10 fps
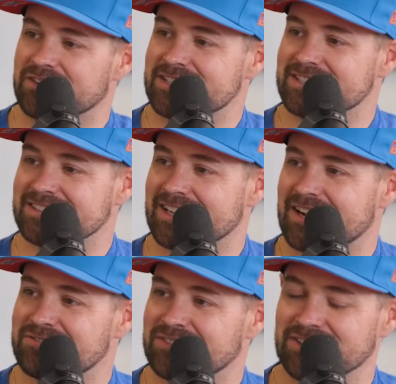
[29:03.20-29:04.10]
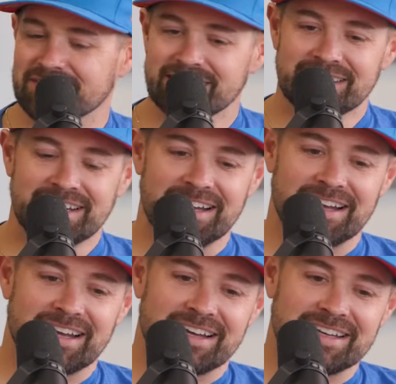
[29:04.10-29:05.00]
races, not for
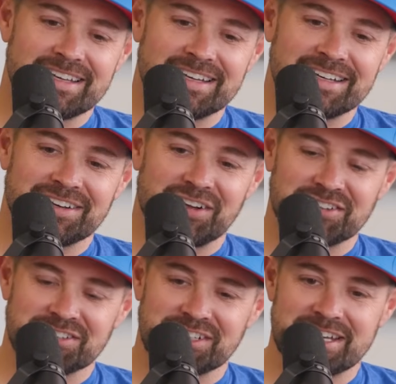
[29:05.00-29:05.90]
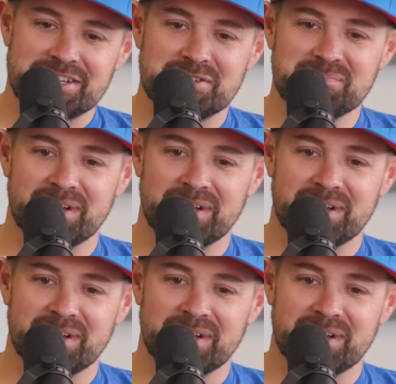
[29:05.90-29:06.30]
getting in an altercation.